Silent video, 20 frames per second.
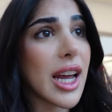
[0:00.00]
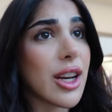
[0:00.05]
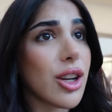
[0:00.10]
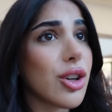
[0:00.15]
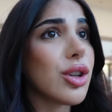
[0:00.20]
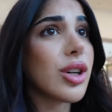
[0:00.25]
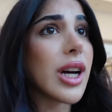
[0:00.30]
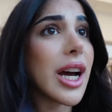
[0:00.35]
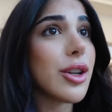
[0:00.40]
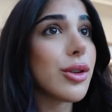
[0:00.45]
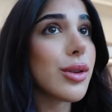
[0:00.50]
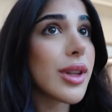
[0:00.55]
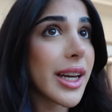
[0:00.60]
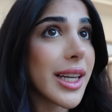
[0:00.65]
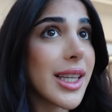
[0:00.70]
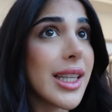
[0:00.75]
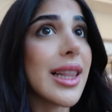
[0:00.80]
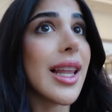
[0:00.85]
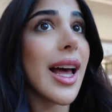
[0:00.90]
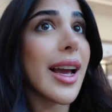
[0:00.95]
I know that
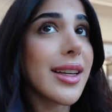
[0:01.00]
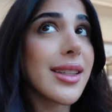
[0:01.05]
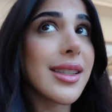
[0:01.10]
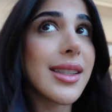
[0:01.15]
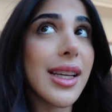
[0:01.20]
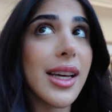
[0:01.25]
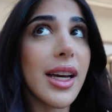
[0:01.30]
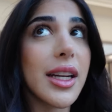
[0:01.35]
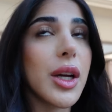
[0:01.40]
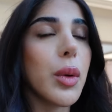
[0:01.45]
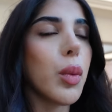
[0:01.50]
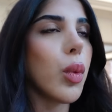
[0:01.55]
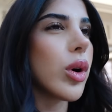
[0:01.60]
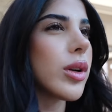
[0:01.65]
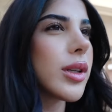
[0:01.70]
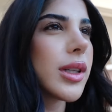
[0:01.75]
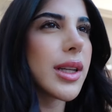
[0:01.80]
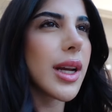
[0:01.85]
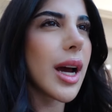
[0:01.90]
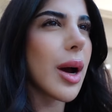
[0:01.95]
he likes it and he
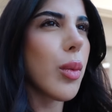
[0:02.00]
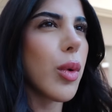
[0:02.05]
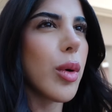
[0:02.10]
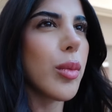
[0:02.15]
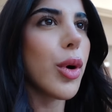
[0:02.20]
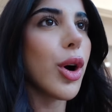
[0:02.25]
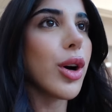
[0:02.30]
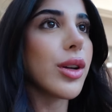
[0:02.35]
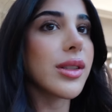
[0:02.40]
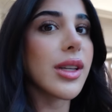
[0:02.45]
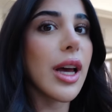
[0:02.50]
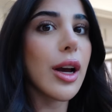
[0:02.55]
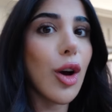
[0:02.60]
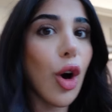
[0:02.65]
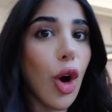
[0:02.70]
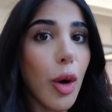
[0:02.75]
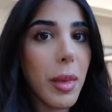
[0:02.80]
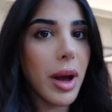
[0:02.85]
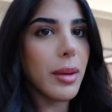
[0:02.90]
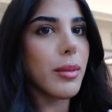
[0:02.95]
wanted it at one point, so I
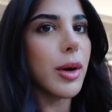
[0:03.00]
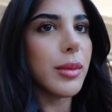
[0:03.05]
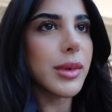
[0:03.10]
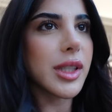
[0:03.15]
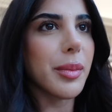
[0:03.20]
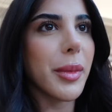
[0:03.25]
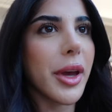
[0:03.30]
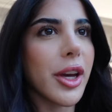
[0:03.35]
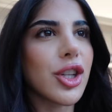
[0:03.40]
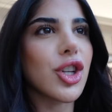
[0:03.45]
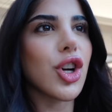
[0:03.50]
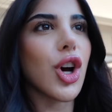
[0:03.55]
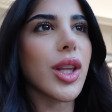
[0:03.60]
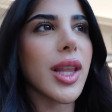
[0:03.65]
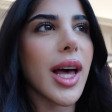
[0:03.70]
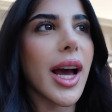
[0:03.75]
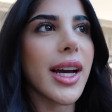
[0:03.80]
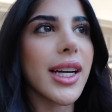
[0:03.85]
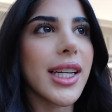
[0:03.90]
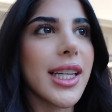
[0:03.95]
called my mom to make sure
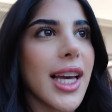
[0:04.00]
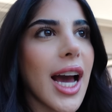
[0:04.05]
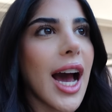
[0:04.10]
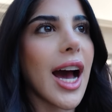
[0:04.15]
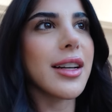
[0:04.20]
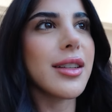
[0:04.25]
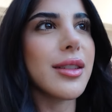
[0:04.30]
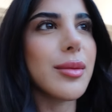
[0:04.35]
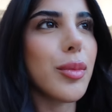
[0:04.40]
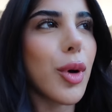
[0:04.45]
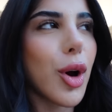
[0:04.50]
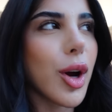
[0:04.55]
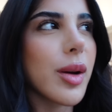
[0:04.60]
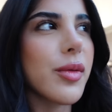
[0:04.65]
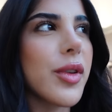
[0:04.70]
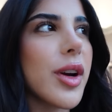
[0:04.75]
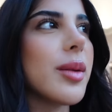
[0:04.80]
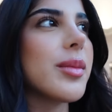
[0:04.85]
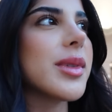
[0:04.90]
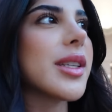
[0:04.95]
that he hadn't bought it
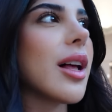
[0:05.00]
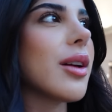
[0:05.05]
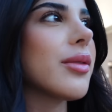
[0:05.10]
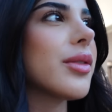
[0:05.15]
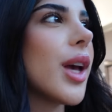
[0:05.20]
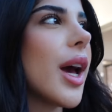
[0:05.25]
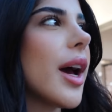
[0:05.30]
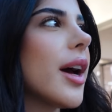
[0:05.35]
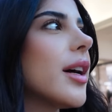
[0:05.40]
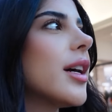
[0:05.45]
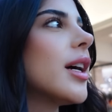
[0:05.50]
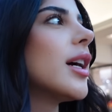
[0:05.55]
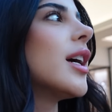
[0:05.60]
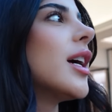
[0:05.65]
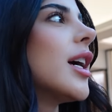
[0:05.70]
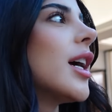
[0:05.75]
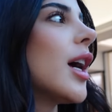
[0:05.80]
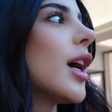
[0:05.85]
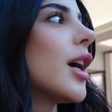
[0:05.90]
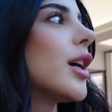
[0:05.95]
for himself yet.
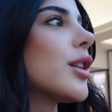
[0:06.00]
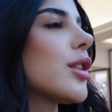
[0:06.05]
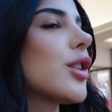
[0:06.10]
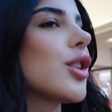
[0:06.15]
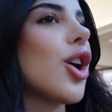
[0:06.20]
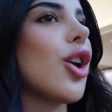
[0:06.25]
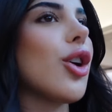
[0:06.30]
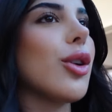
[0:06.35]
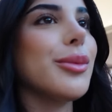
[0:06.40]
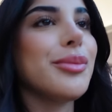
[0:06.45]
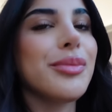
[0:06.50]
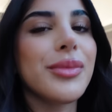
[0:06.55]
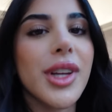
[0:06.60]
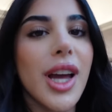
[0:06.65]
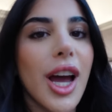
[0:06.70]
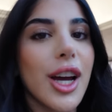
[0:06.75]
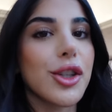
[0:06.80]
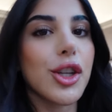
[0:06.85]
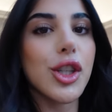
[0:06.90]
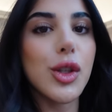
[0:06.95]
So
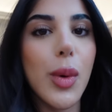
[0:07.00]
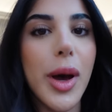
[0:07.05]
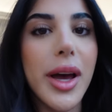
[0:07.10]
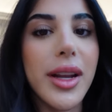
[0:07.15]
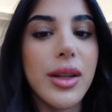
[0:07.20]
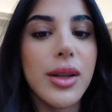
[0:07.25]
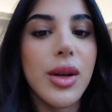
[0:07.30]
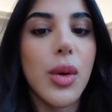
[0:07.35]
I just went